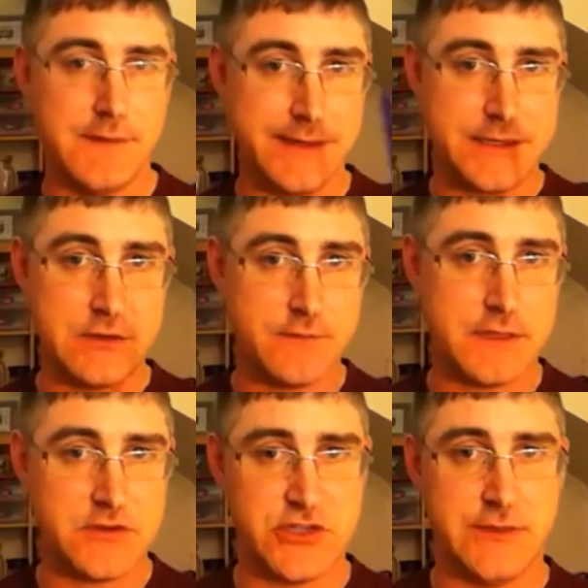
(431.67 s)
Thank you for
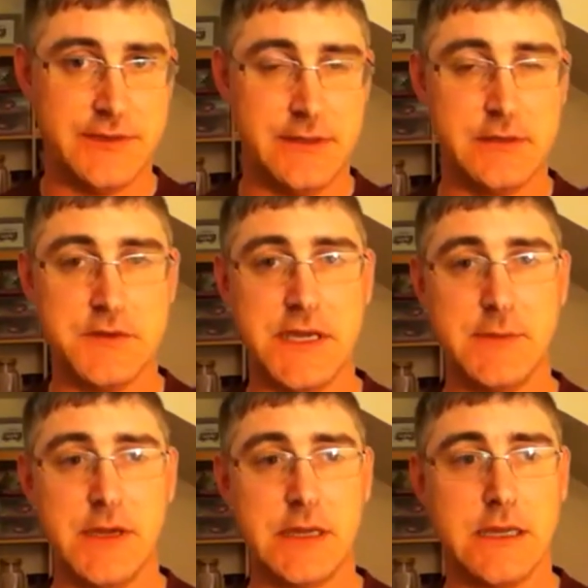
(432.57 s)
the shout out the other
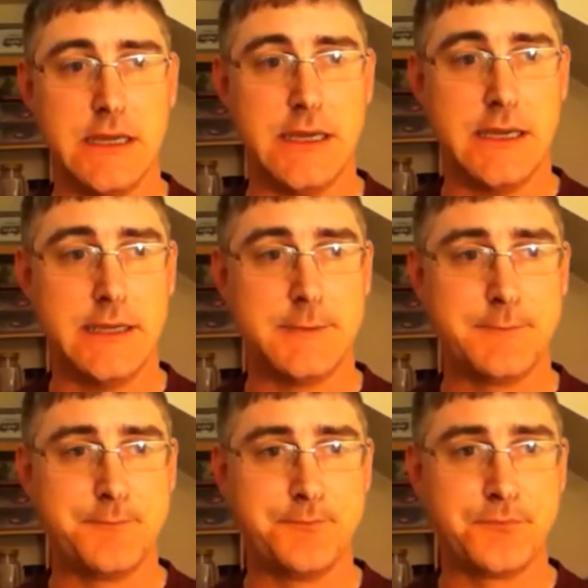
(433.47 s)
day, mate. Uh,
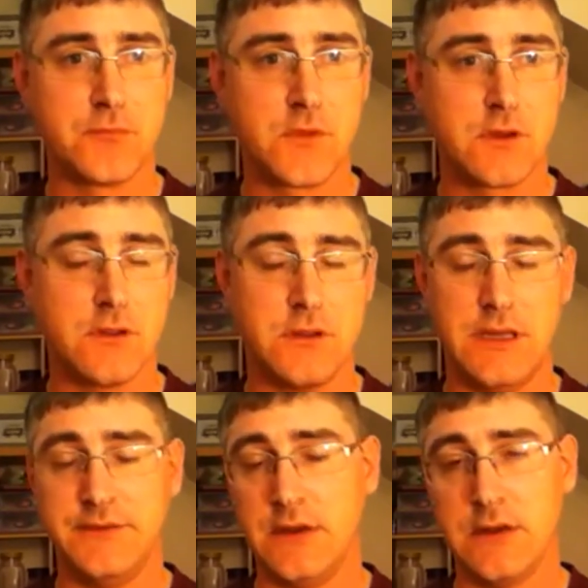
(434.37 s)

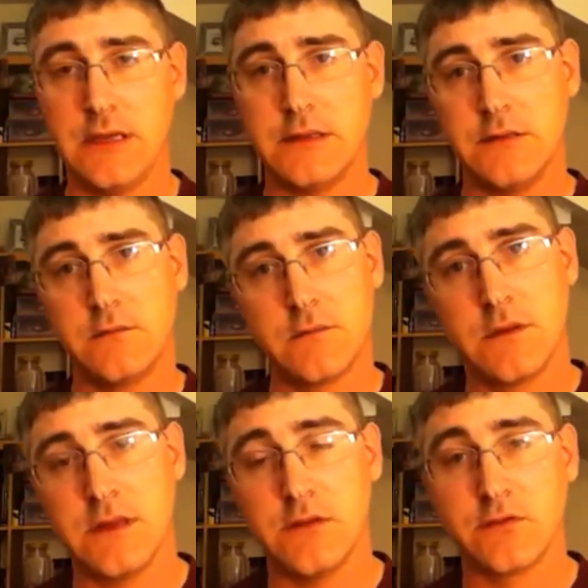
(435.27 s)
like I said, in this
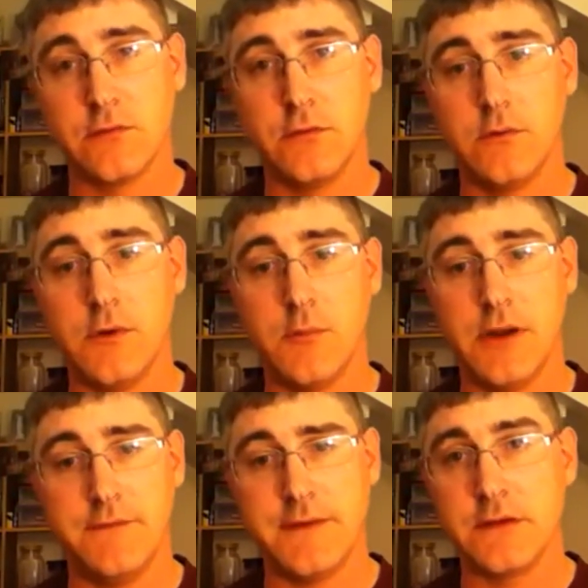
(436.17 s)
in the school at the
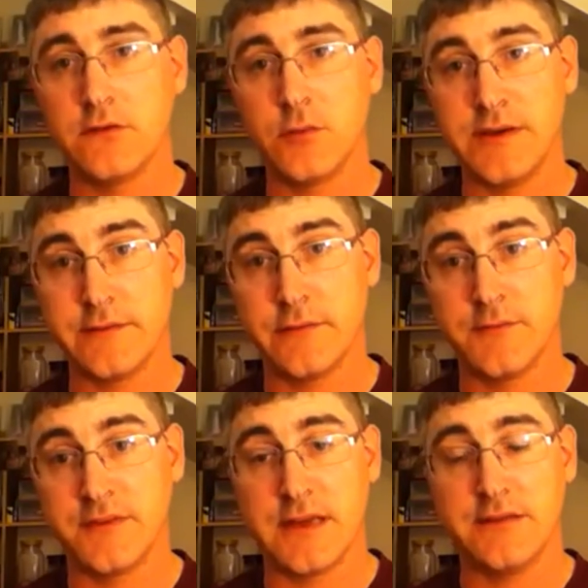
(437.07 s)
moment, I think they're just waiting for
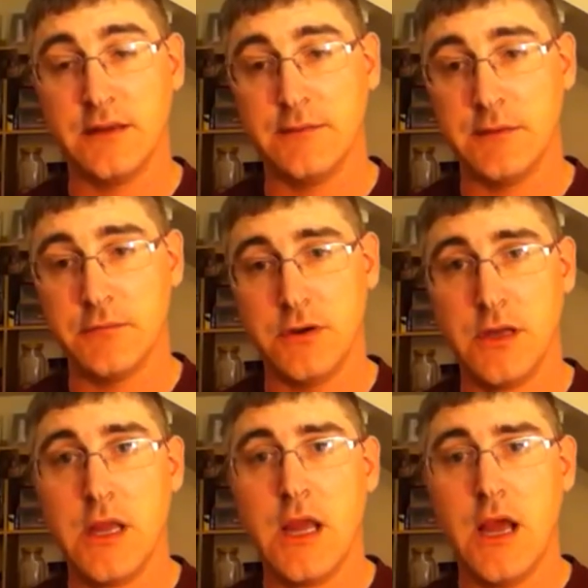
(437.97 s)
them to get delivered.
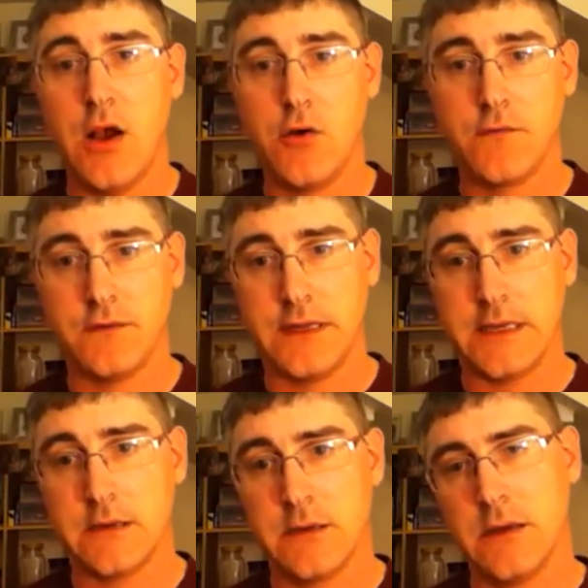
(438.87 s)
But
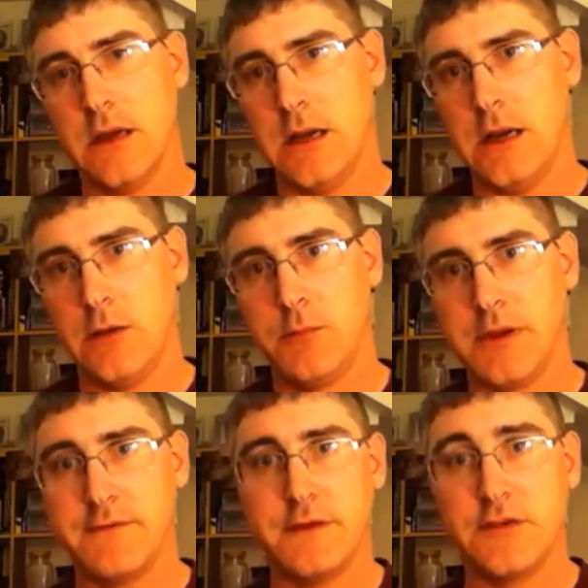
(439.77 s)
hopefully, I'll
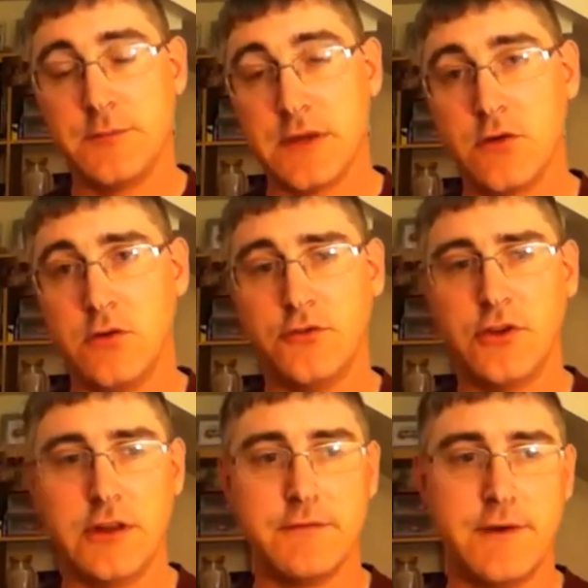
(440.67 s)
be finished my course
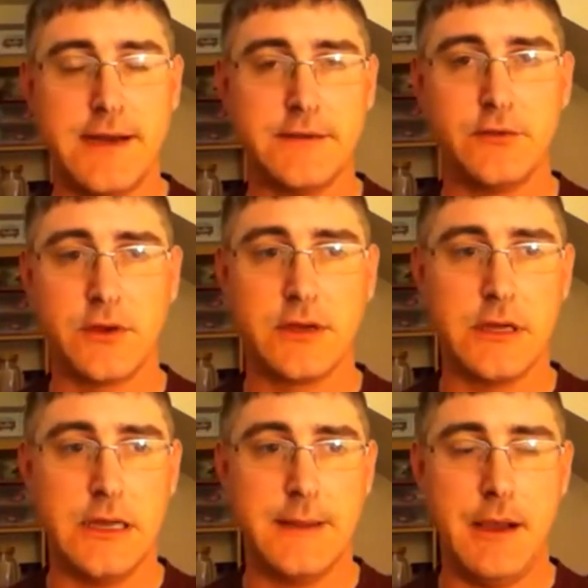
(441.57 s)
early on Friday, so I can
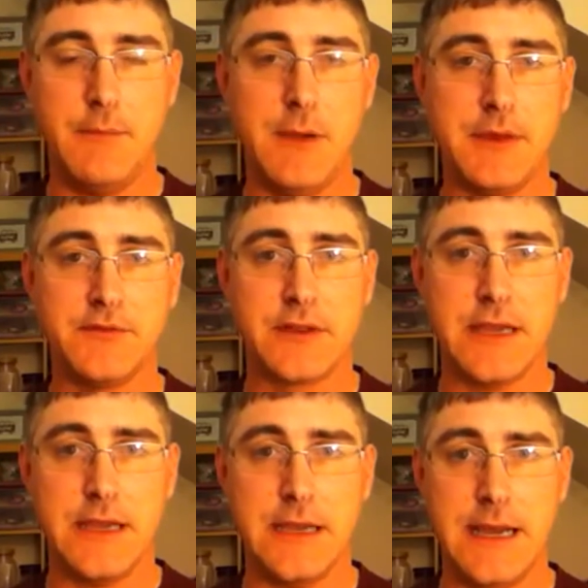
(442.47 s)
uh, I might be able to
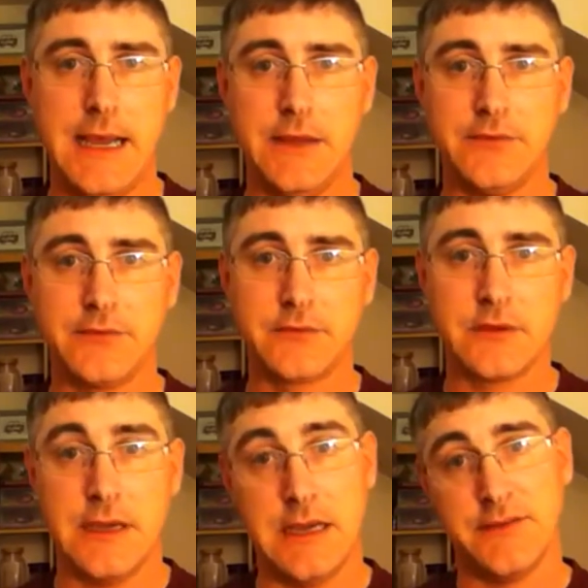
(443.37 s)
get ask
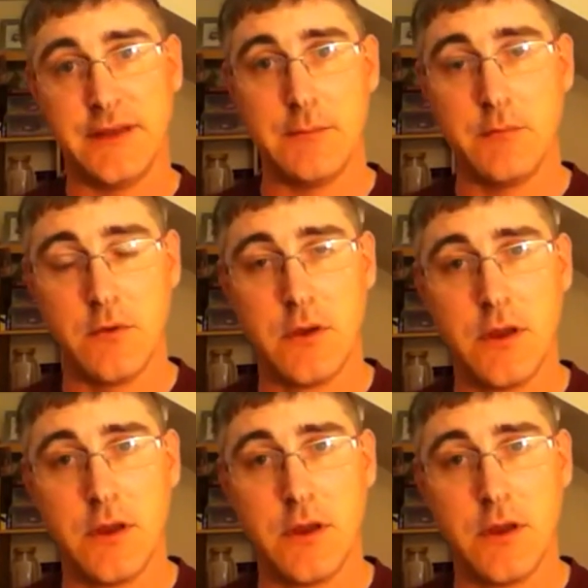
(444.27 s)
ask them